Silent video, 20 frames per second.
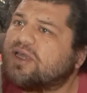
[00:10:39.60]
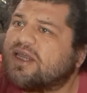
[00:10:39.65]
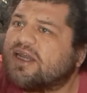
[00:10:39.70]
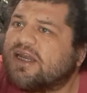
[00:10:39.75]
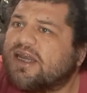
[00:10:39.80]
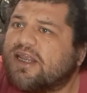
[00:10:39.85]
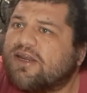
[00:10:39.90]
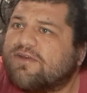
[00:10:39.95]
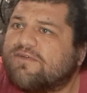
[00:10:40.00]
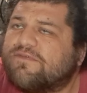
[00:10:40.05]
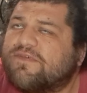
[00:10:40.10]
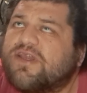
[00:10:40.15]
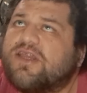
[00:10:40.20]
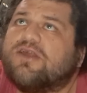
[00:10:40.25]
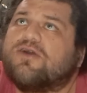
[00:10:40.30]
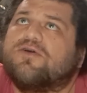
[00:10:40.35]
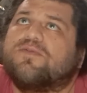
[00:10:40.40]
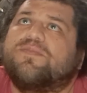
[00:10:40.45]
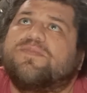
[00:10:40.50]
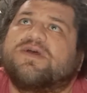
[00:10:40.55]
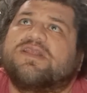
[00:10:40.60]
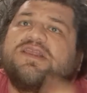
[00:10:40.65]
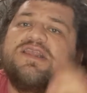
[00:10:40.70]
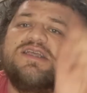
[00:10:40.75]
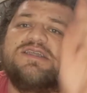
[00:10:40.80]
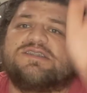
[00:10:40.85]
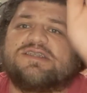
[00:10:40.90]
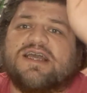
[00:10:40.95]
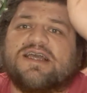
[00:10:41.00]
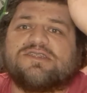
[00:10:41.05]
you at a later video, but
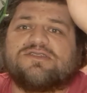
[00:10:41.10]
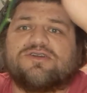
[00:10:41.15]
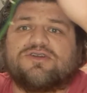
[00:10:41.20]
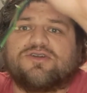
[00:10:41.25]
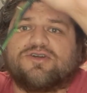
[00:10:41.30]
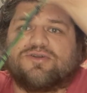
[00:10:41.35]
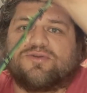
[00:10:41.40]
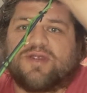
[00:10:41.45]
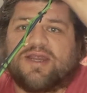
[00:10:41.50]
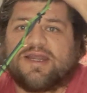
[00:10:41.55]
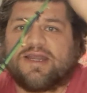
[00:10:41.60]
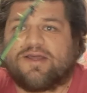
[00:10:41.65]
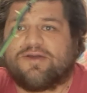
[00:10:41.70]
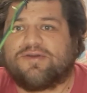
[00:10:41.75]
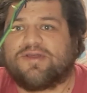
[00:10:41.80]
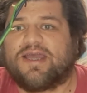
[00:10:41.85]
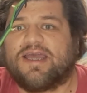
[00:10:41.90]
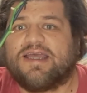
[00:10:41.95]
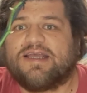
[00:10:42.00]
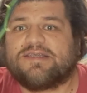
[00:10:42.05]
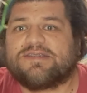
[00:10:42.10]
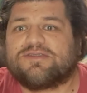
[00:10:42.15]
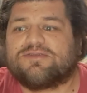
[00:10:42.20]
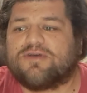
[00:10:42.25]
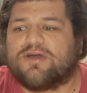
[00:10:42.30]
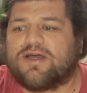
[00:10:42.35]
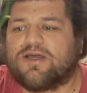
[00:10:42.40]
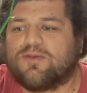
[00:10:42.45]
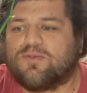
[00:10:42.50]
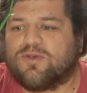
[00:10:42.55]
these guys are good right now, okay? So
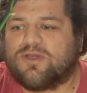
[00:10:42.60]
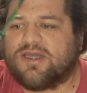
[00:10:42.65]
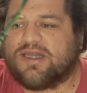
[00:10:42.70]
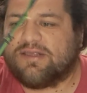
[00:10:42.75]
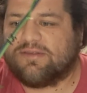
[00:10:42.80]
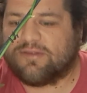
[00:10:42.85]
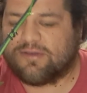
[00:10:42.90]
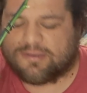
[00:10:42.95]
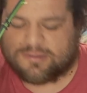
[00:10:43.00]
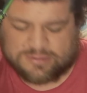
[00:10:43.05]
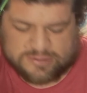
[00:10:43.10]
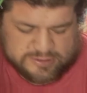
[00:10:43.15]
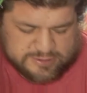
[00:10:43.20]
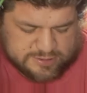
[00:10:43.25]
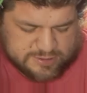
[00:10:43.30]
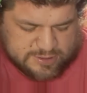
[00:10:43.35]
I will leave those.